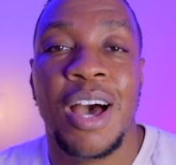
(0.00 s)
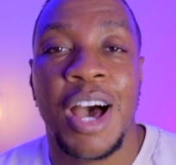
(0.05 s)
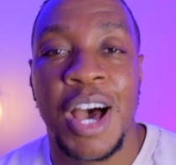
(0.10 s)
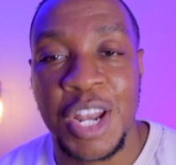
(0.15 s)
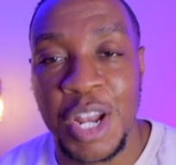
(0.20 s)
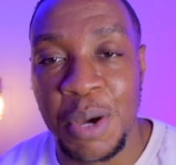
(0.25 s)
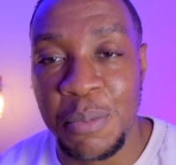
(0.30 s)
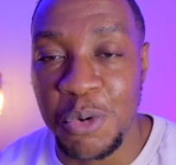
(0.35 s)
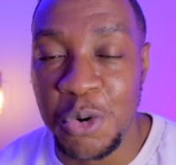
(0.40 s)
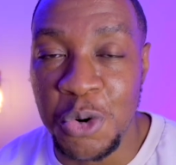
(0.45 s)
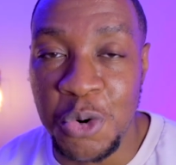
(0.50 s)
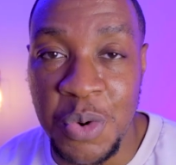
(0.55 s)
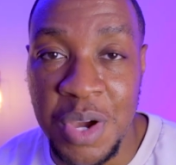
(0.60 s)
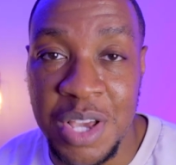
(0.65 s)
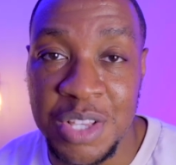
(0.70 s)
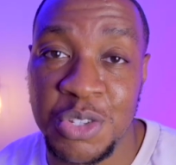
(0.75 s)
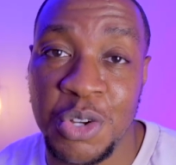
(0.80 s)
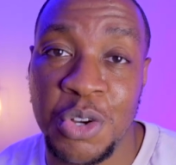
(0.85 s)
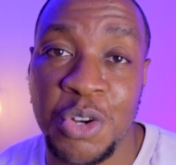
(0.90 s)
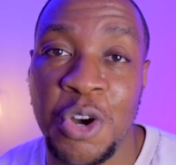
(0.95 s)
and I'm
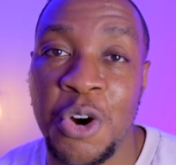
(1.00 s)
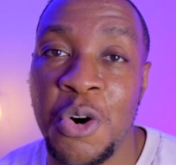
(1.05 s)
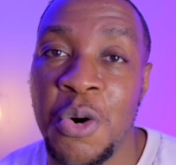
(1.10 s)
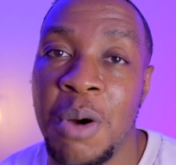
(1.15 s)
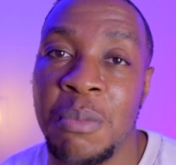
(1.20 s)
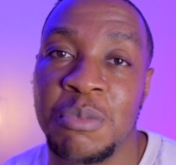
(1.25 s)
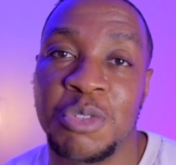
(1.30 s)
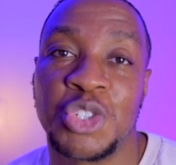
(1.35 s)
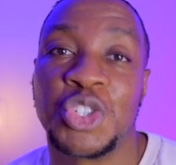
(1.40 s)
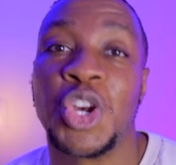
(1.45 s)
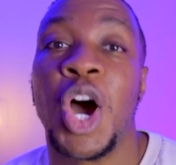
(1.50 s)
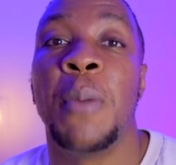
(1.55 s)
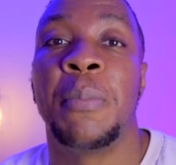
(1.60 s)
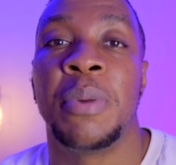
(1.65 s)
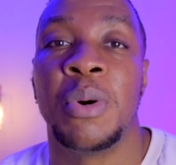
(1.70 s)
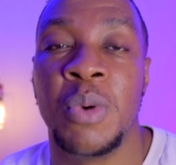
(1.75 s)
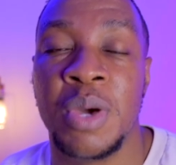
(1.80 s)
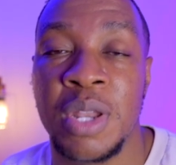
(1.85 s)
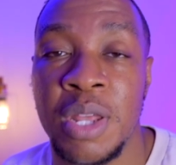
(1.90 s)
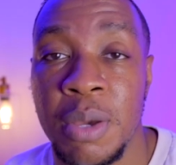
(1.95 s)
always on go. I'm
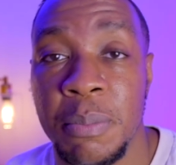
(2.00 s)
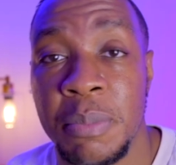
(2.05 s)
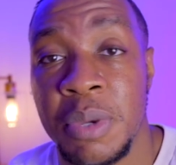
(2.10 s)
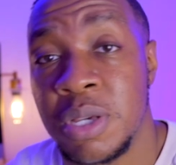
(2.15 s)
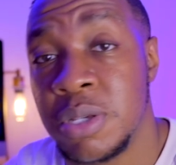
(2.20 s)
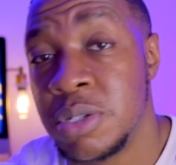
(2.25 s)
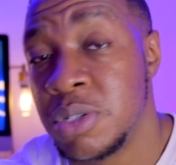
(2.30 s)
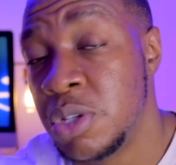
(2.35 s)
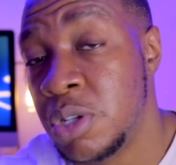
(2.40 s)
sharper with it because,